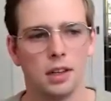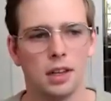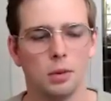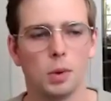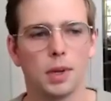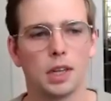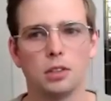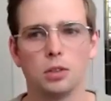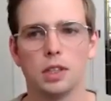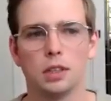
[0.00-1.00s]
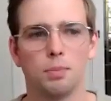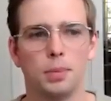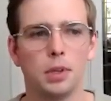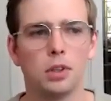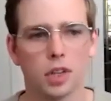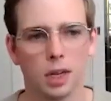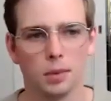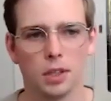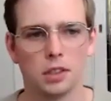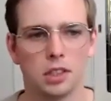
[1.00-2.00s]
And what we can do in the builder
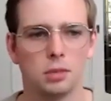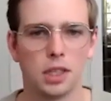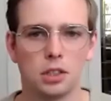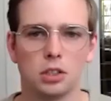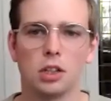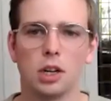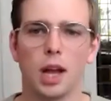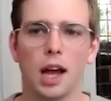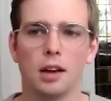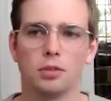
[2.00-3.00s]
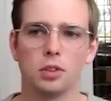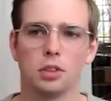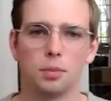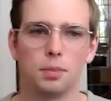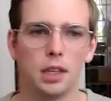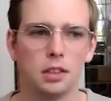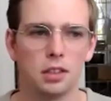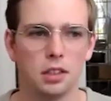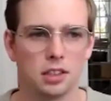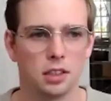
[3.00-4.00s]
image is make sure that we have all the
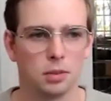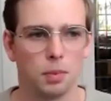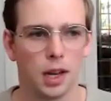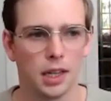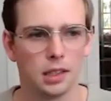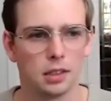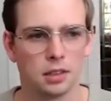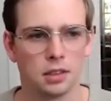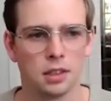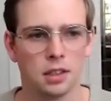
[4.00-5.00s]
dependencies into place.